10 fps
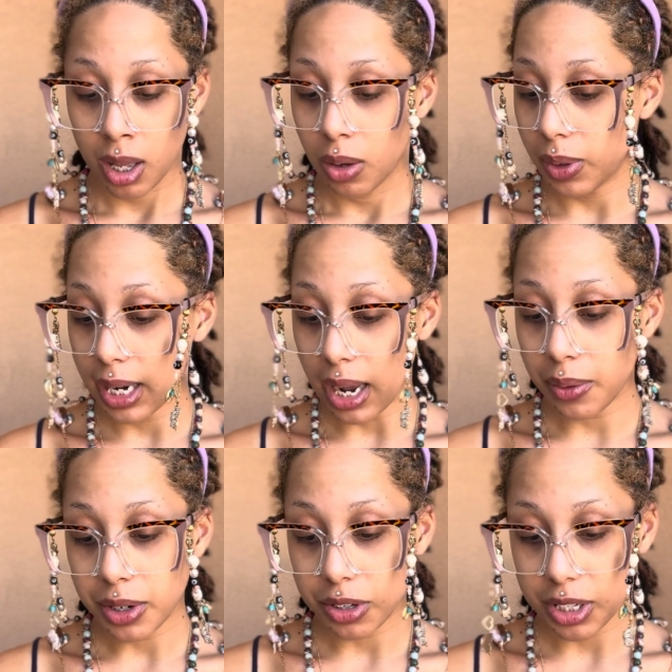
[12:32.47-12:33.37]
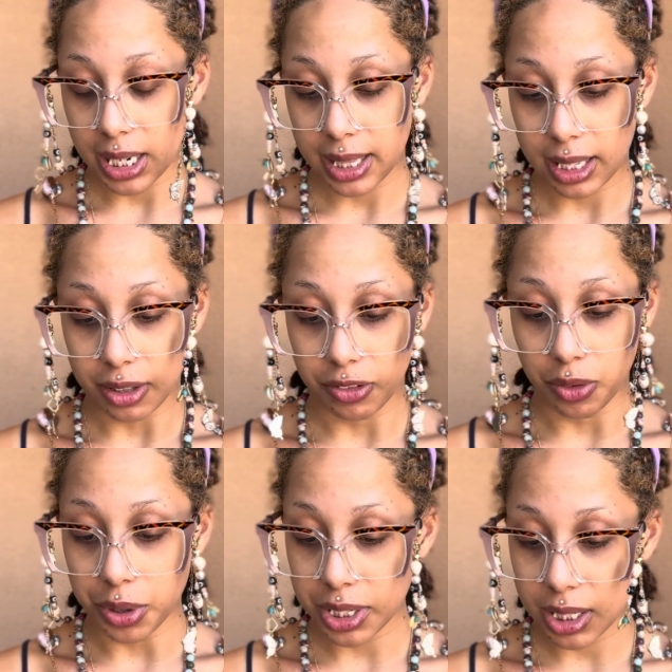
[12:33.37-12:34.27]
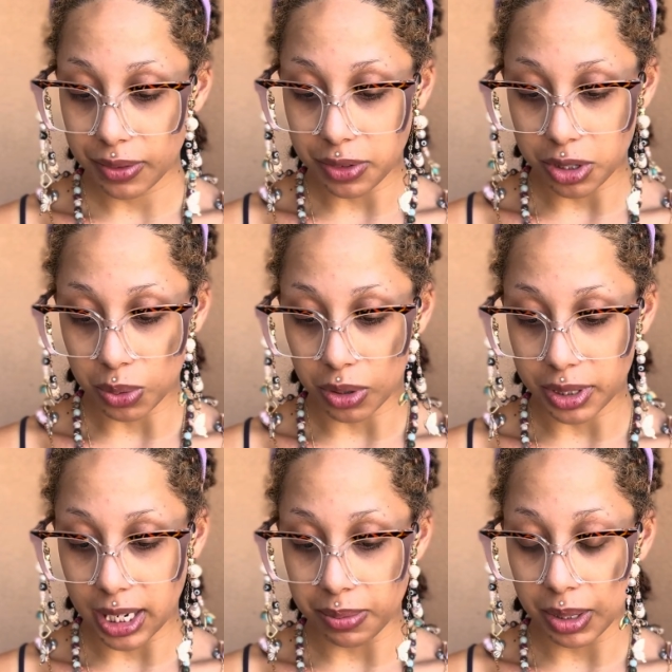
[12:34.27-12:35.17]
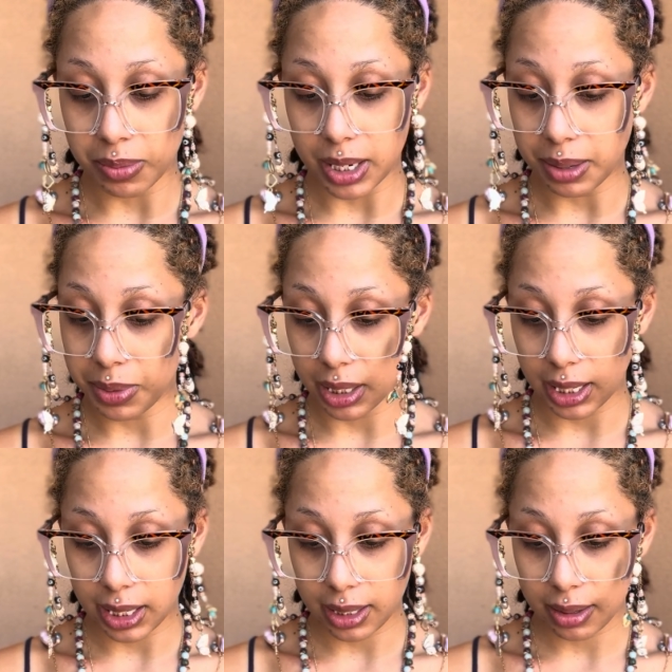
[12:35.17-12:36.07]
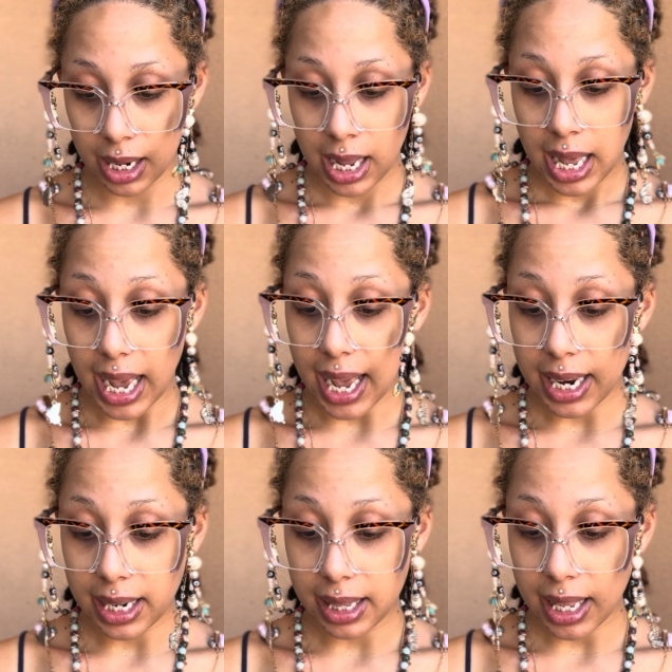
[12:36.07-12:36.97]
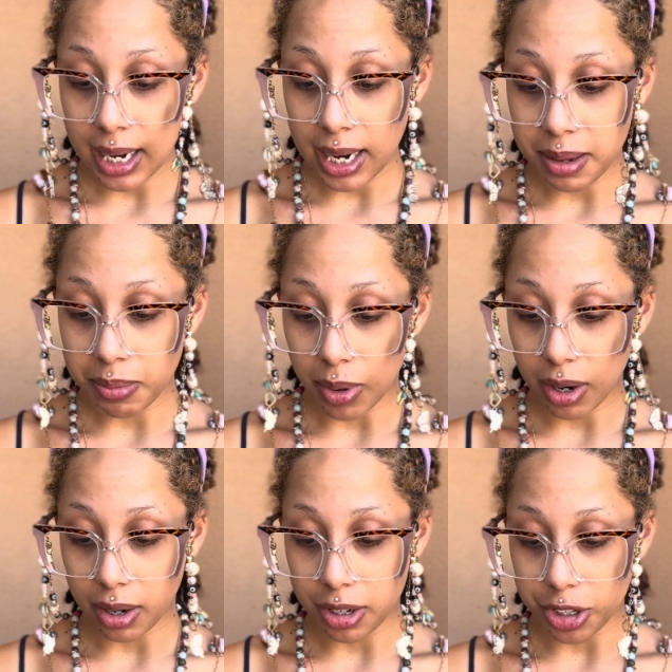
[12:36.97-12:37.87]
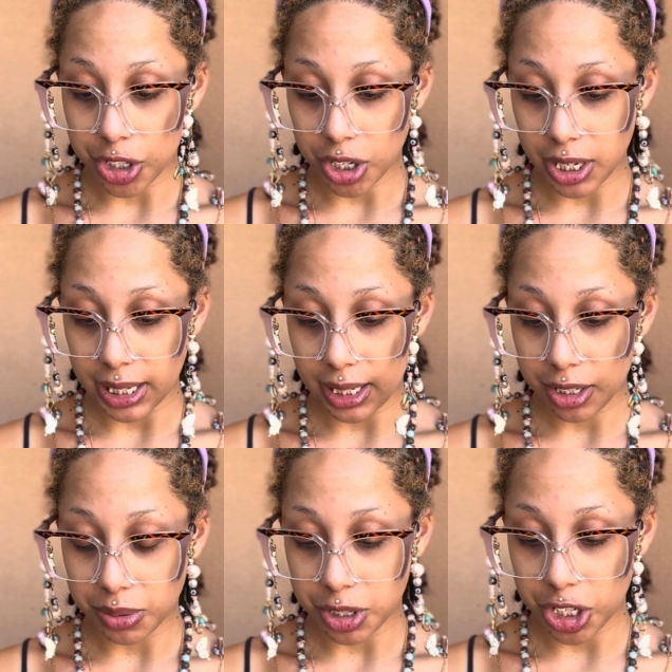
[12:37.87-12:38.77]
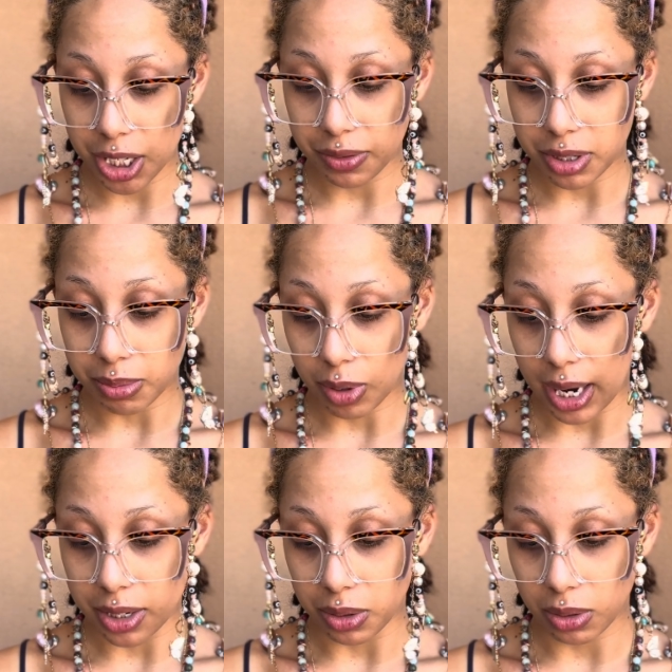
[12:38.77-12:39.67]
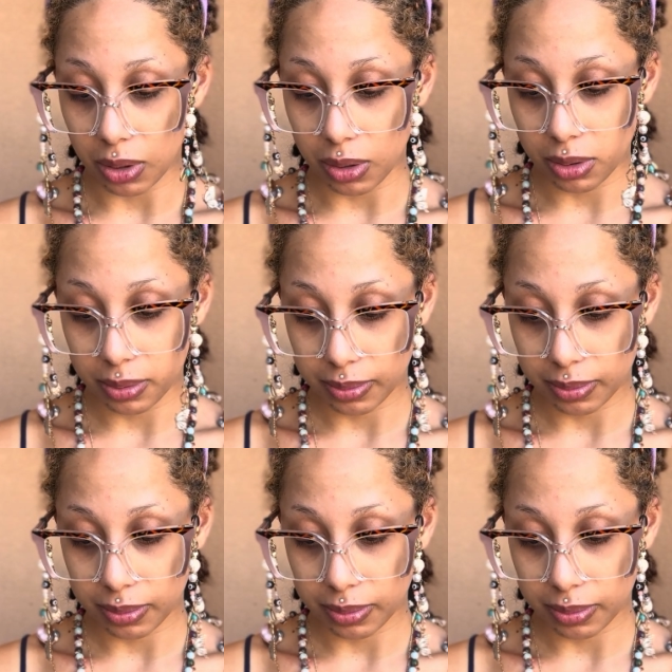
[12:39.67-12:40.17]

We now understand that the forces of this world can be manipulated, and then embark on a journey to achieve some practical goal.